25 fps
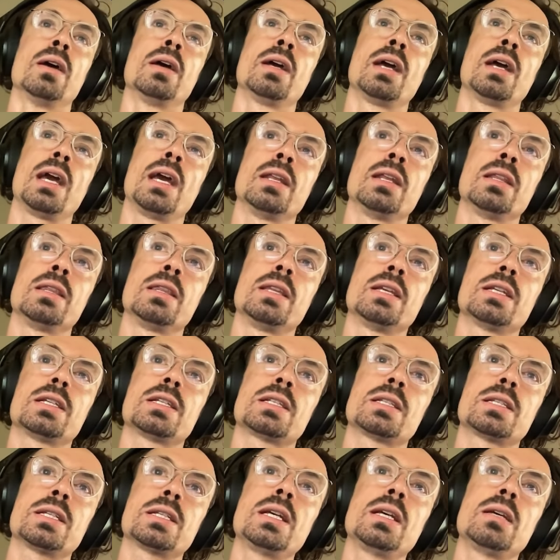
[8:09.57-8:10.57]
And this
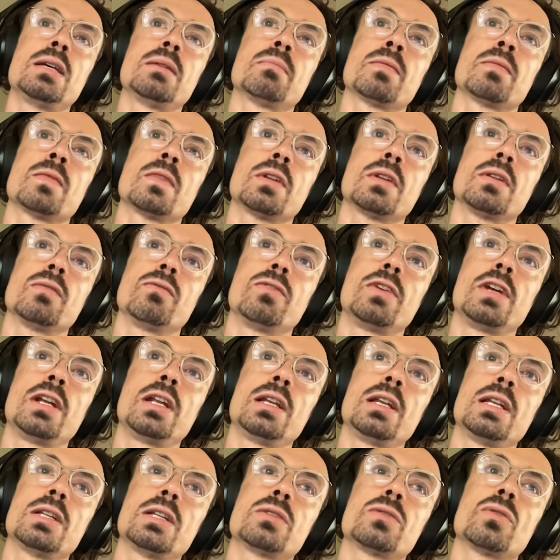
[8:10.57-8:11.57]
team really
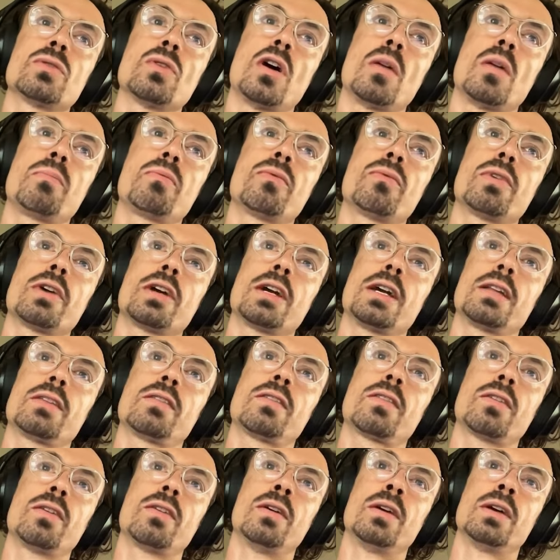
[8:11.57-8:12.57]
needs to
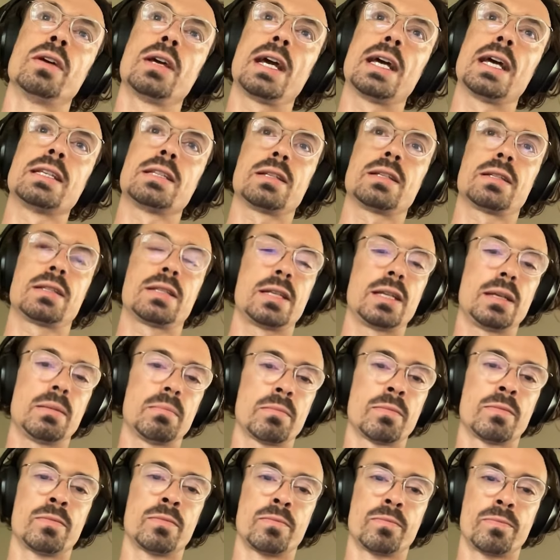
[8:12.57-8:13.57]
operate as a
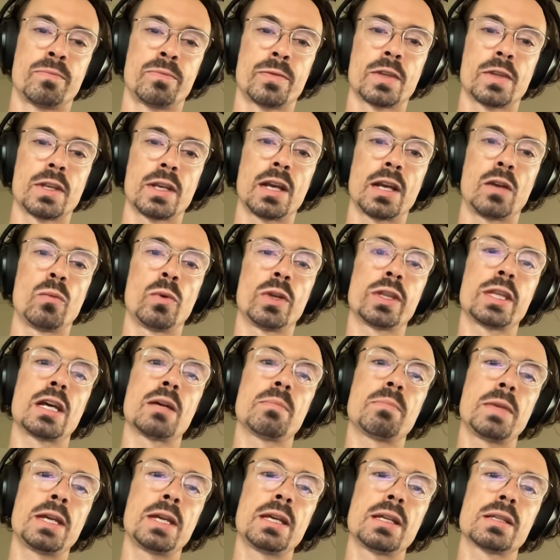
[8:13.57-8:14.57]
team. And what that
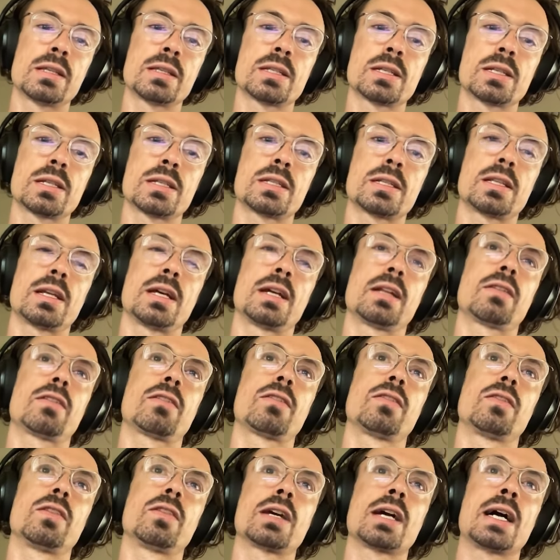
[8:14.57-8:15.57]
means is that
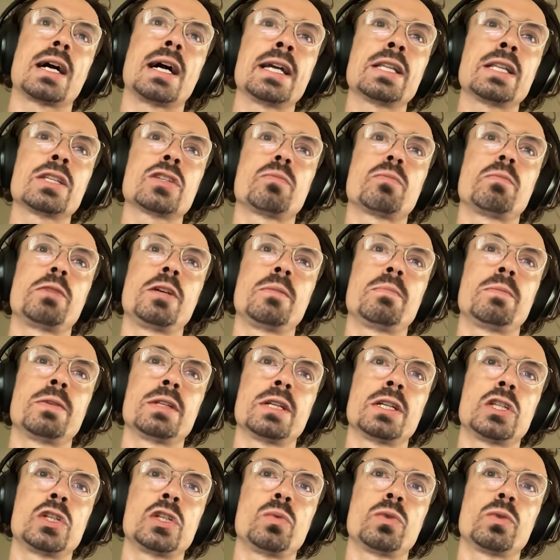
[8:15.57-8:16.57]
the kinds of people
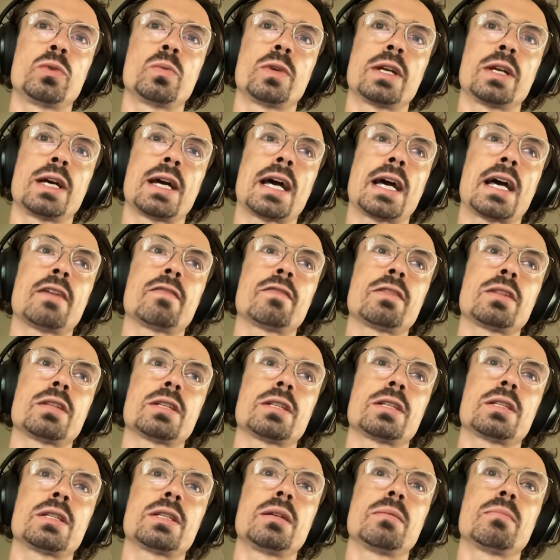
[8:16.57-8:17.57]
that you would want to have in this
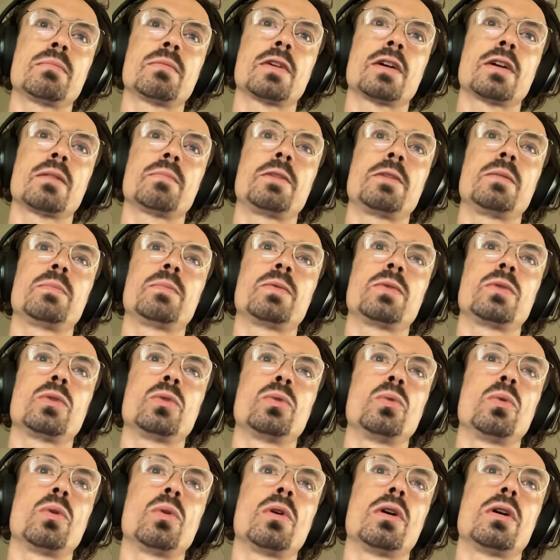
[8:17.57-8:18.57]
team are people
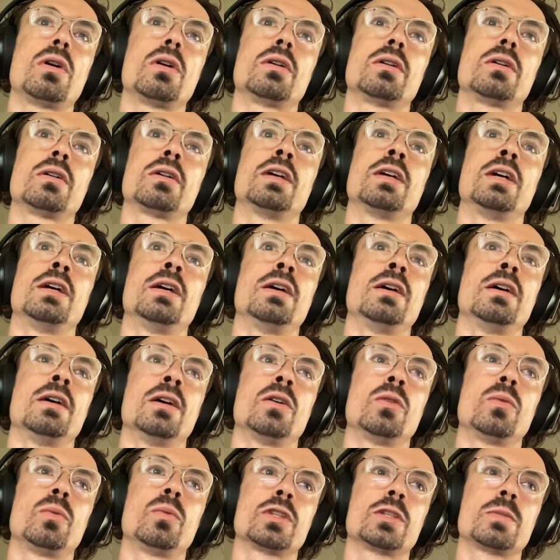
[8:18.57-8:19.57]
who are
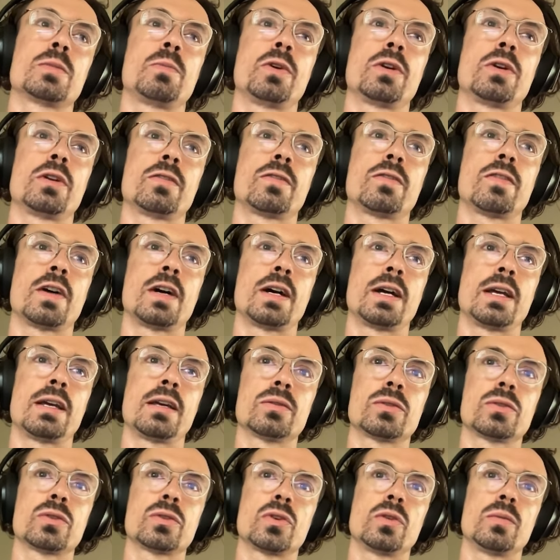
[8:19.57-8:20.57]
what Spotify
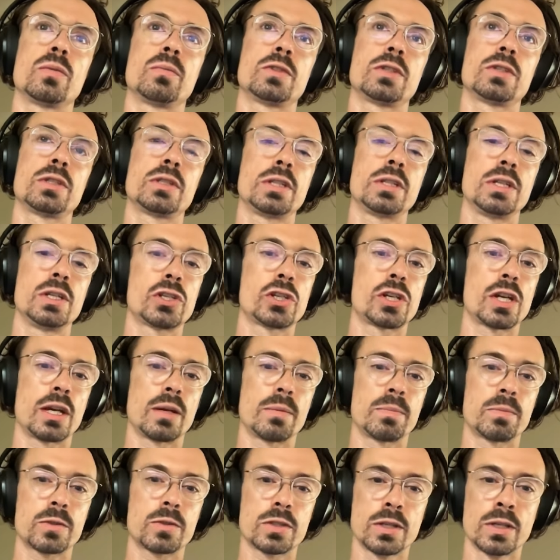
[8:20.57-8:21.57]
termed
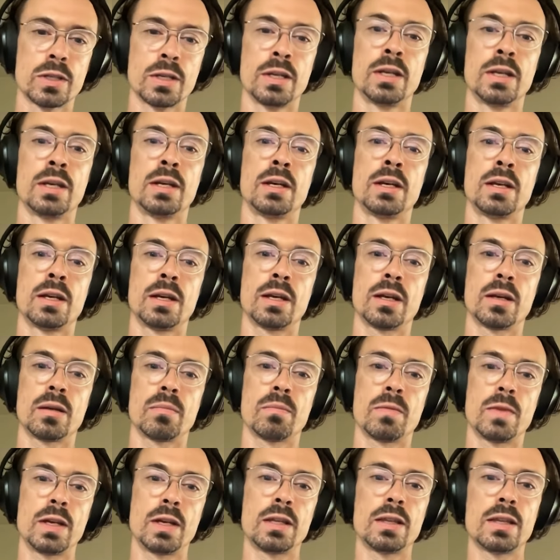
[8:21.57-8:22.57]
T-shaped,
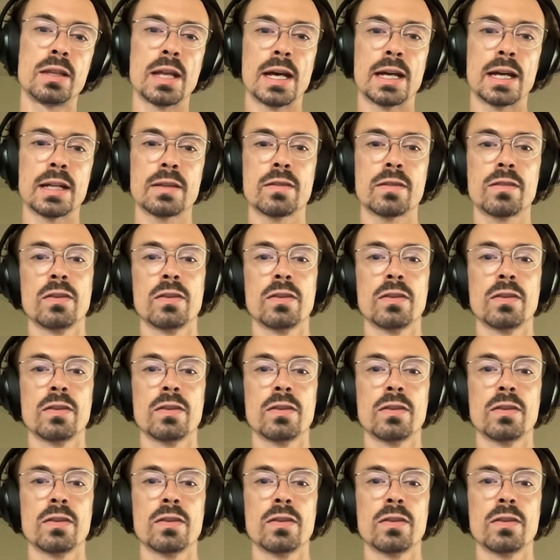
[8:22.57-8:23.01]
in that